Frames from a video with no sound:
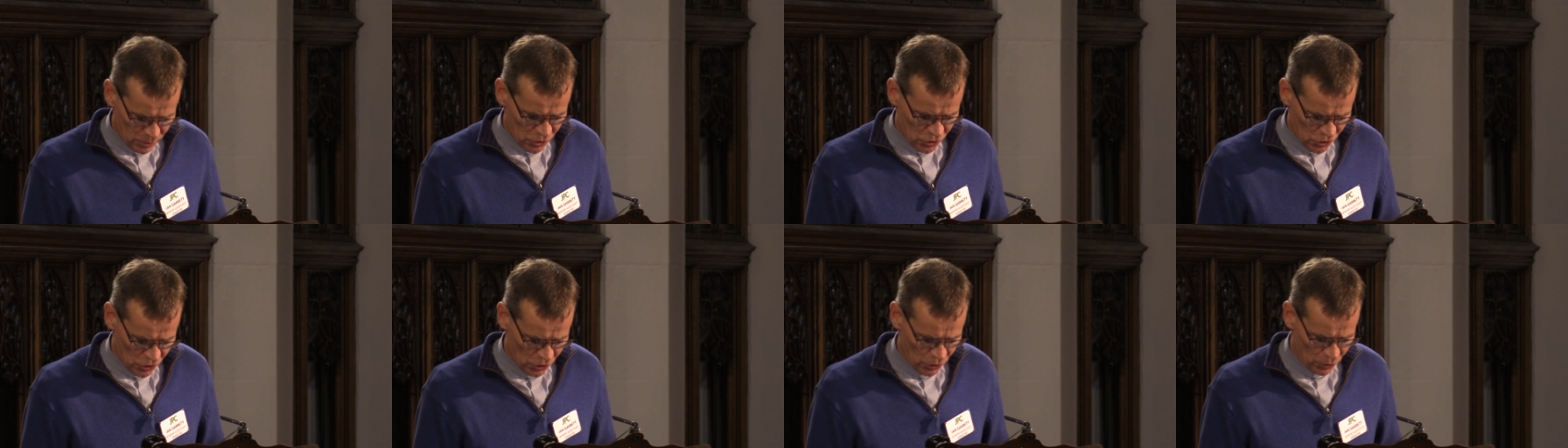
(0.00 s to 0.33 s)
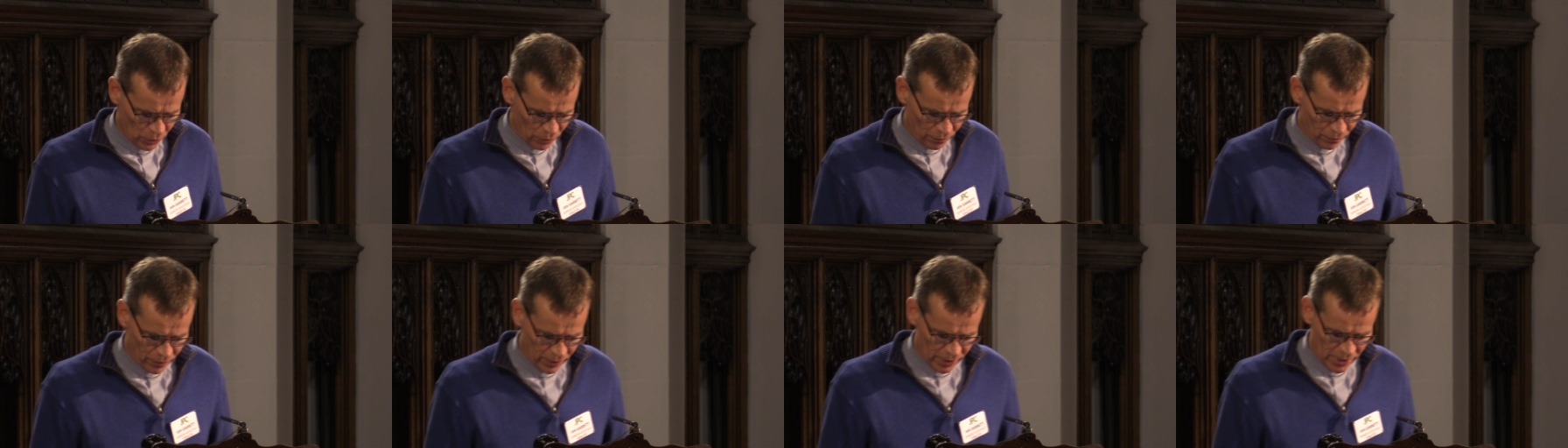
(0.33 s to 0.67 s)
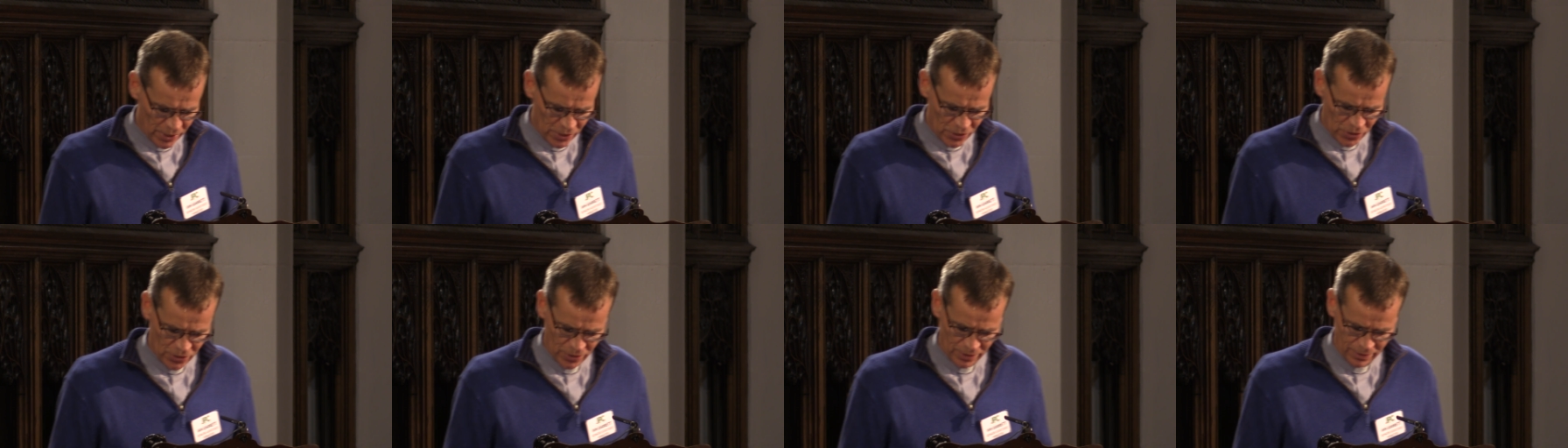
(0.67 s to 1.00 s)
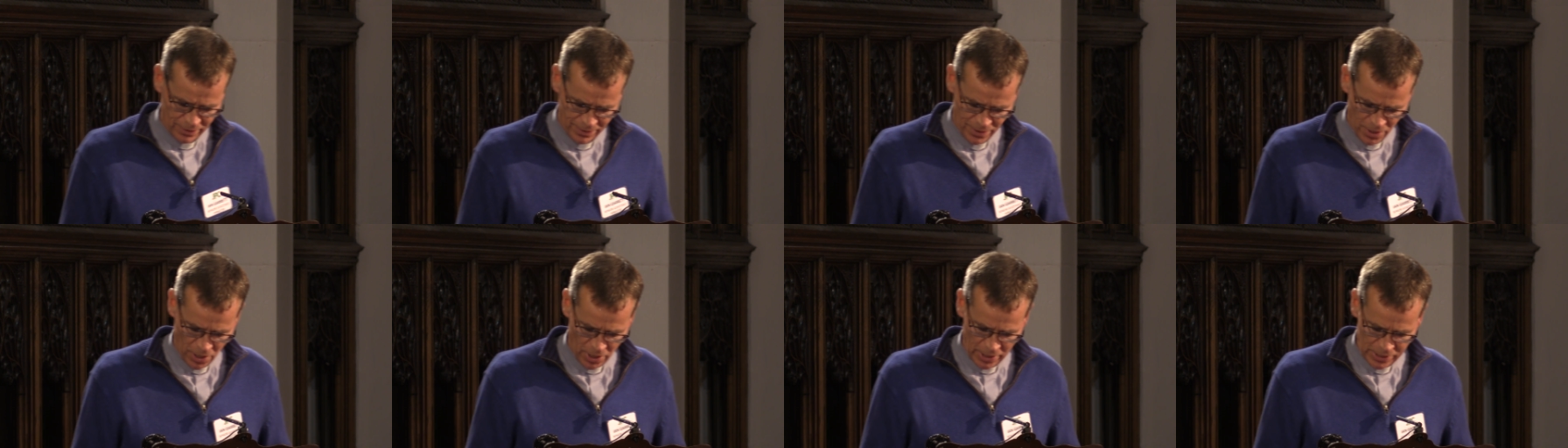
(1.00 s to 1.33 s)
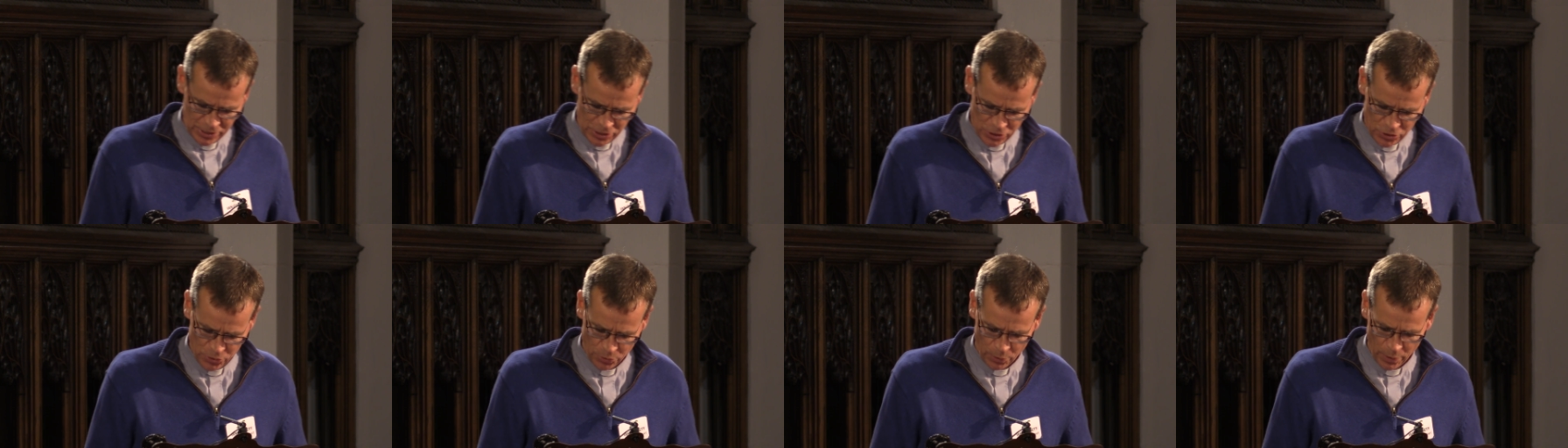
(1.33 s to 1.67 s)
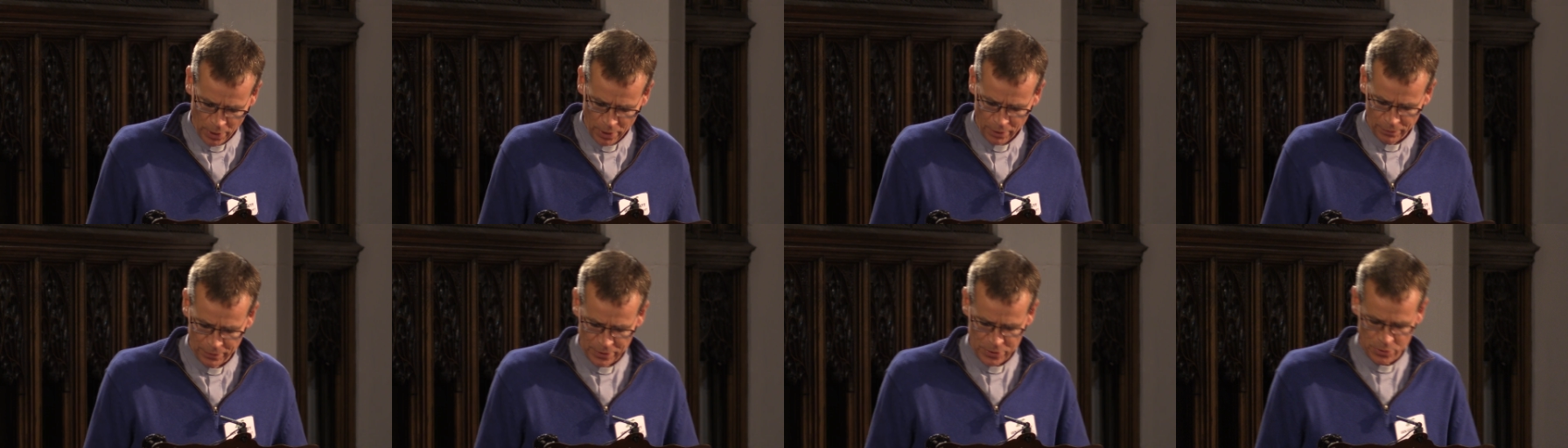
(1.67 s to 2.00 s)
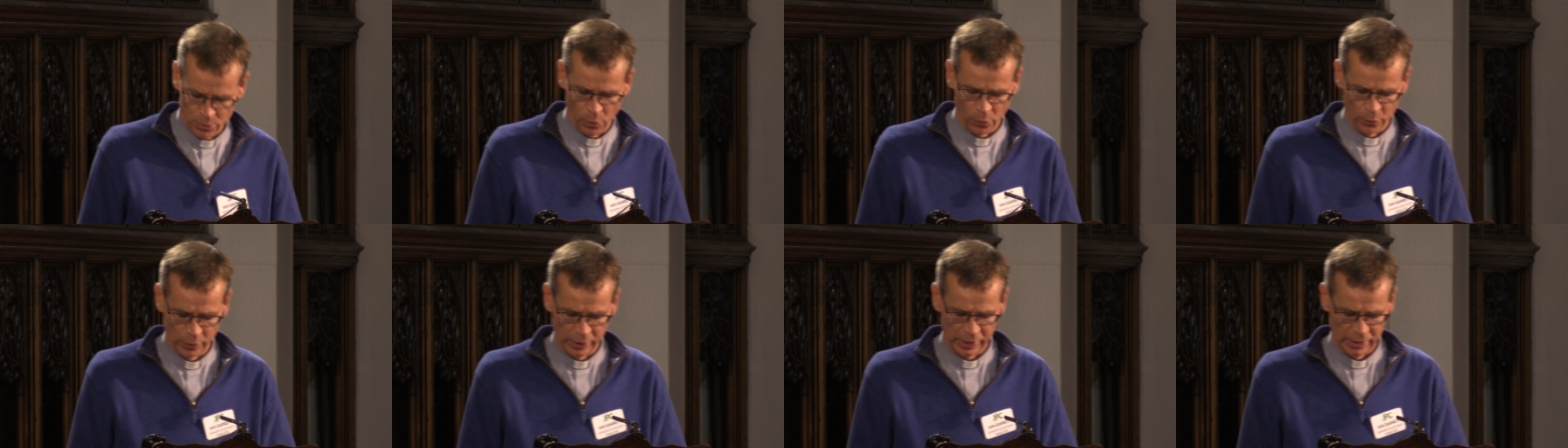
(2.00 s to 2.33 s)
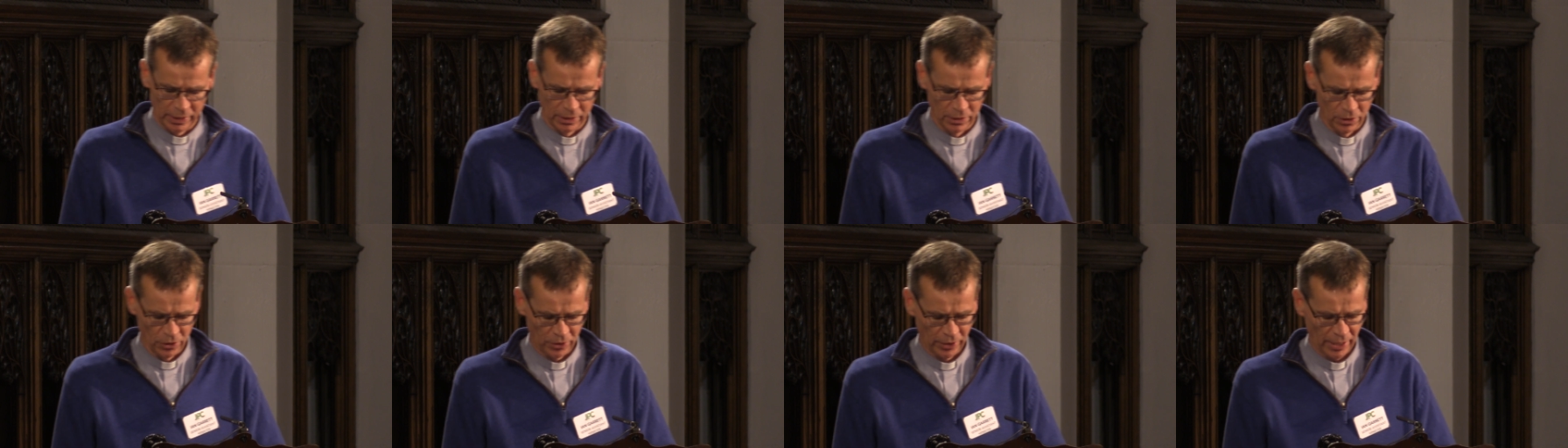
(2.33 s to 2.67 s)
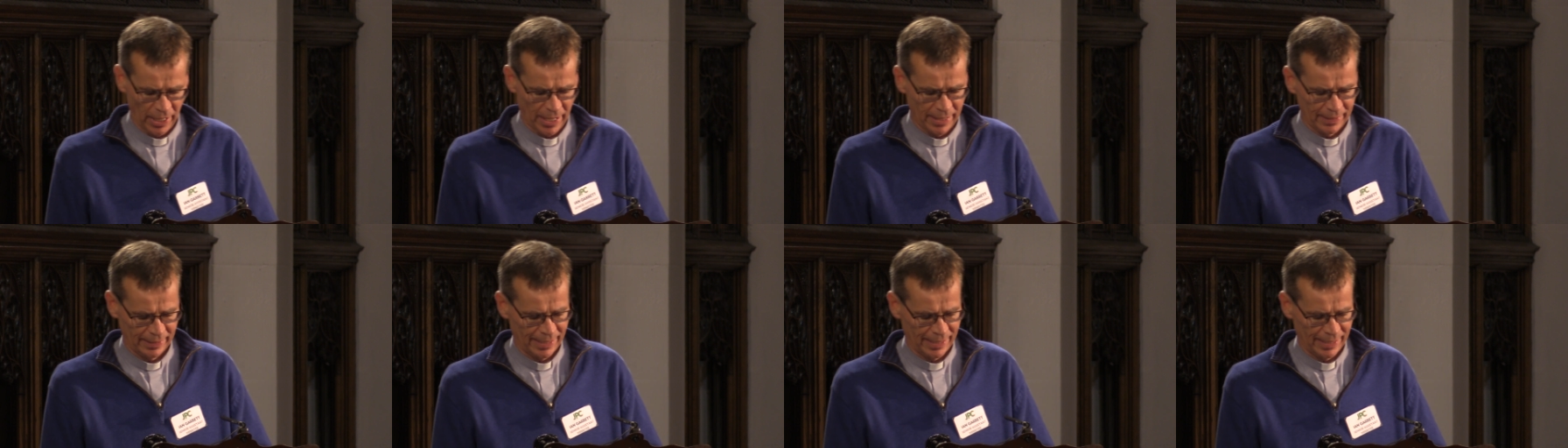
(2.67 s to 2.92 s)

2 and verse 9 to 12 is what we're going to look at,